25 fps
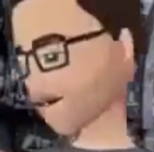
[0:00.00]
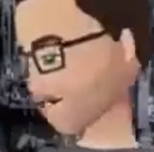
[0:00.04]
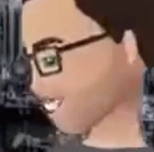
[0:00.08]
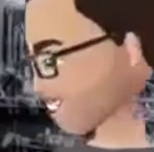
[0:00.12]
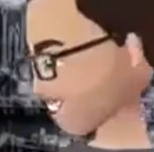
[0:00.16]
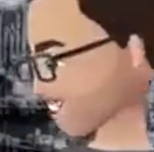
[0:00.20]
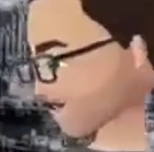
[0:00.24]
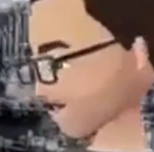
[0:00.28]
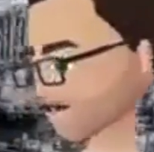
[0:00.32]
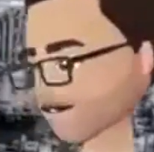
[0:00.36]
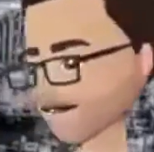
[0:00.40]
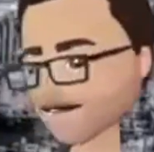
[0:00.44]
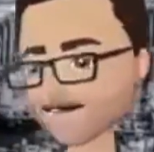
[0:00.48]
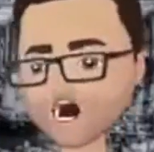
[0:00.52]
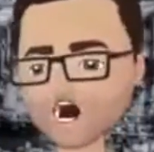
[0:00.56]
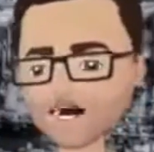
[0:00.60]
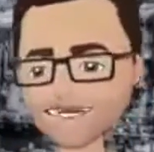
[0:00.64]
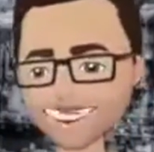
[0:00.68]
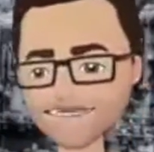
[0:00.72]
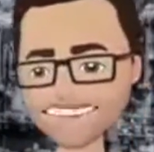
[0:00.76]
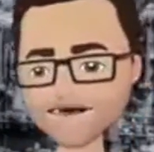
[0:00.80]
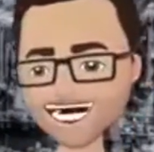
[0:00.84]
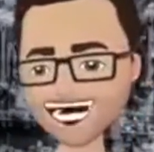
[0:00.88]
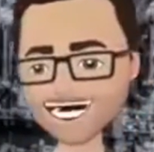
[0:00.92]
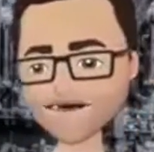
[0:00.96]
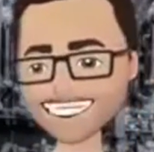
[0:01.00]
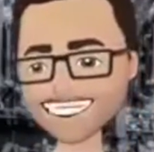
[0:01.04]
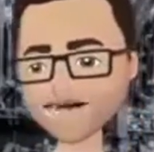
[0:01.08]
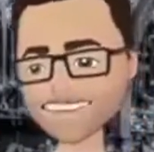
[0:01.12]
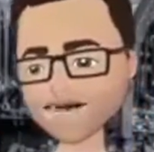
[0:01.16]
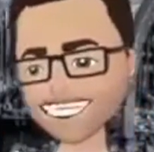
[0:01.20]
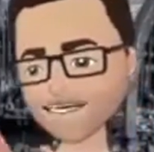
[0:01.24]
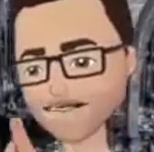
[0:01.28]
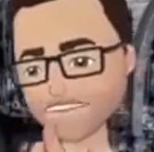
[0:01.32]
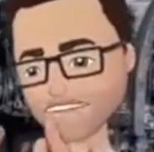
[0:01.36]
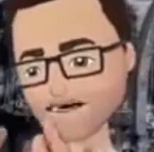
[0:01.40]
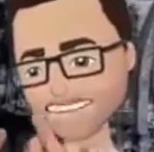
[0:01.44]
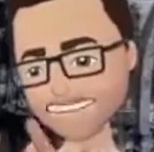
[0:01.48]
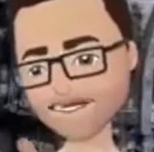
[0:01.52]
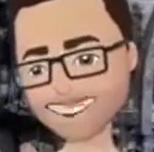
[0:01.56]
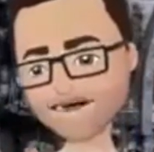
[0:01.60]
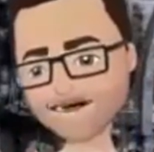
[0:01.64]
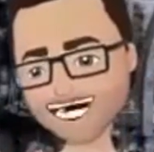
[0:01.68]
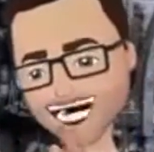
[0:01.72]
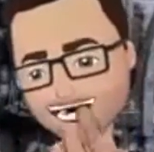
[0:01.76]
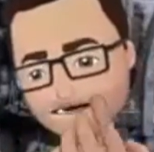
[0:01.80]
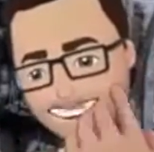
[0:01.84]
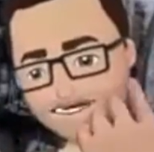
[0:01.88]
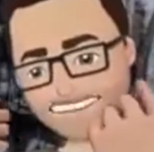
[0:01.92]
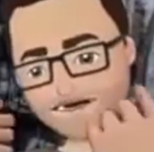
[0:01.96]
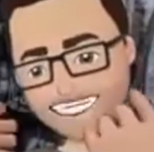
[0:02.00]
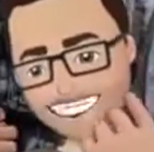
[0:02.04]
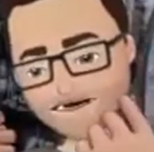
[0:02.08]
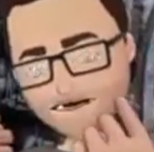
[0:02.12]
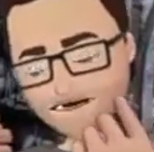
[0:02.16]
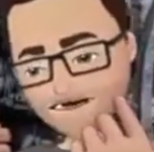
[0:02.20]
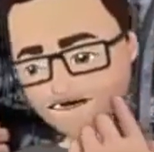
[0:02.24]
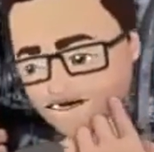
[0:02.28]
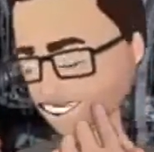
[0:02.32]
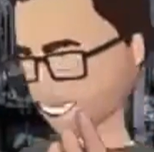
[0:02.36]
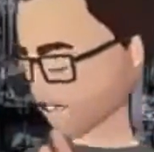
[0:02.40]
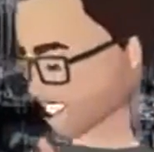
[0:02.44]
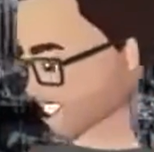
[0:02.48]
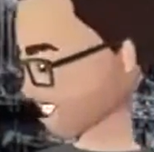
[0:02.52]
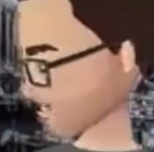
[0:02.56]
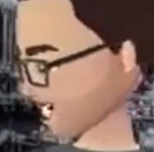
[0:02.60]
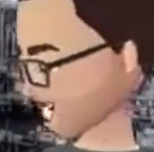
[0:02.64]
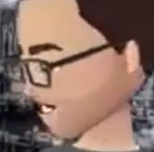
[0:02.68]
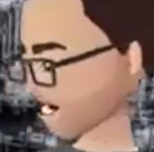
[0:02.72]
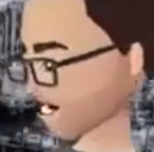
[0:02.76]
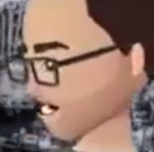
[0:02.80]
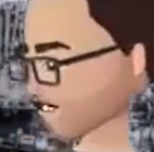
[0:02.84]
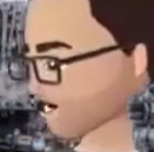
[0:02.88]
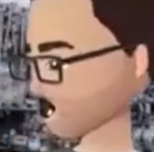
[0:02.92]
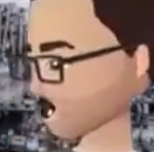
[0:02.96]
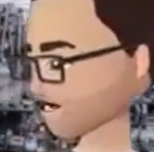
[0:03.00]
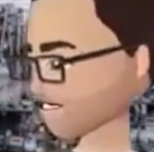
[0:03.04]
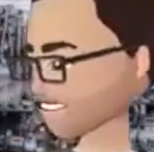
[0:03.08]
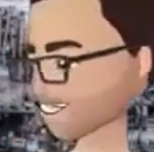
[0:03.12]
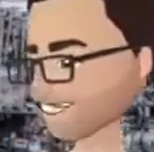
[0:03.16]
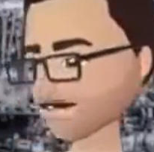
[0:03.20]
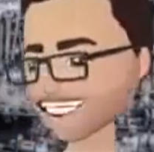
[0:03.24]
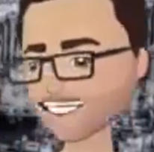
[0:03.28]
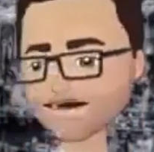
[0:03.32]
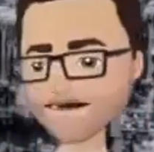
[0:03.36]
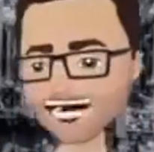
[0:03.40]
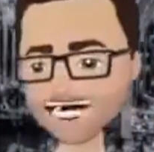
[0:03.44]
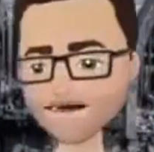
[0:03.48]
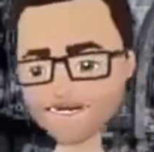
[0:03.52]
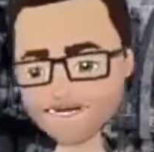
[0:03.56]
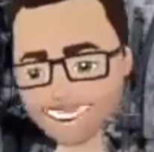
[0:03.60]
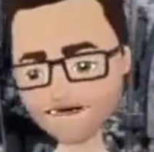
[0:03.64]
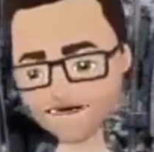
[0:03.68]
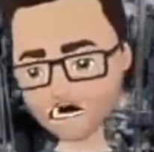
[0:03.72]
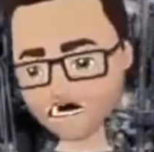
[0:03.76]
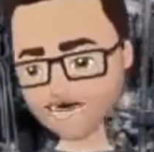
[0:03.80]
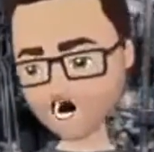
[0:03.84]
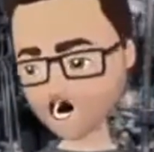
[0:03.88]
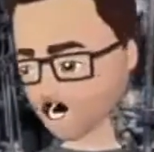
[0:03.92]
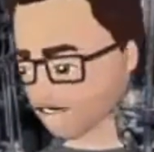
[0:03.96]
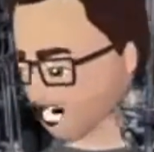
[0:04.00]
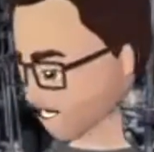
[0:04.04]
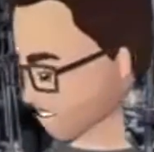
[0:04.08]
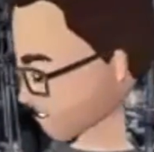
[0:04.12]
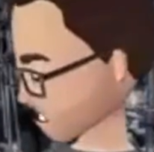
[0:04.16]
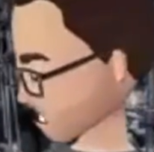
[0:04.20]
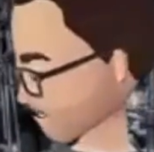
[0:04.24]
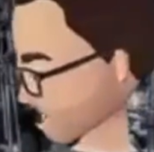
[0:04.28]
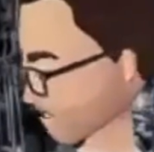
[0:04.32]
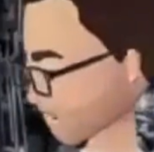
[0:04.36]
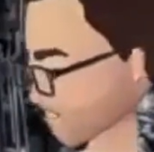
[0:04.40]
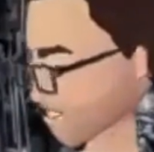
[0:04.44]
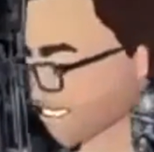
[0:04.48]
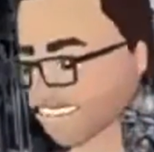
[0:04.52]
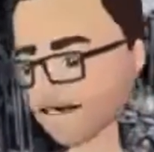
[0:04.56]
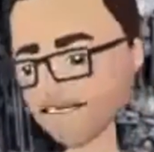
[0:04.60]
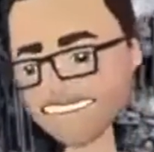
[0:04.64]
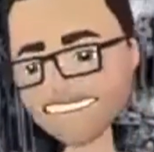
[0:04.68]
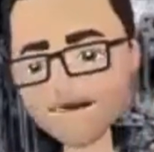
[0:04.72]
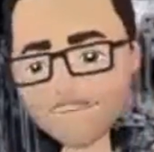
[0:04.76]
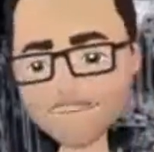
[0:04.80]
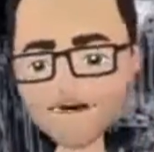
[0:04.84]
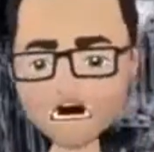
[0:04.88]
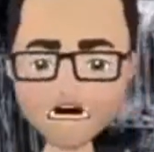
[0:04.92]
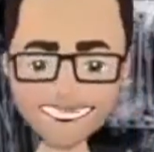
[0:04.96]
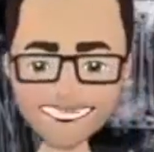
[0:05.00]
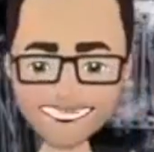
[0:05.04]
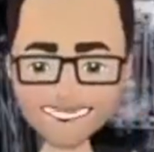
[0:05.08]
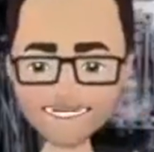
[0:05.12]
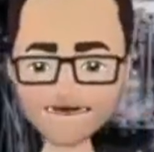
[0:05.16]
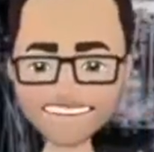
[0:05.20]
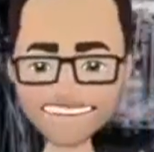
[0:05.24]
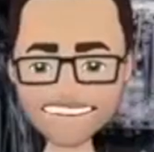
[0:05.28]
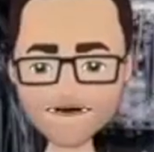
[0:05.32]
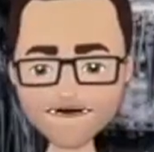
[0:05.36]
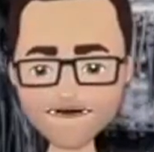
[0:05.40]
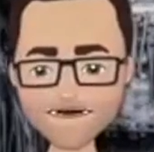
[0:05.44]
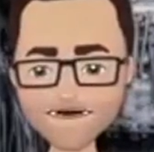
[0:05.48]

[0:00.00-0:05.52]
interact with the patient and transfer the information about what I believe they should be doing next and take it home to them.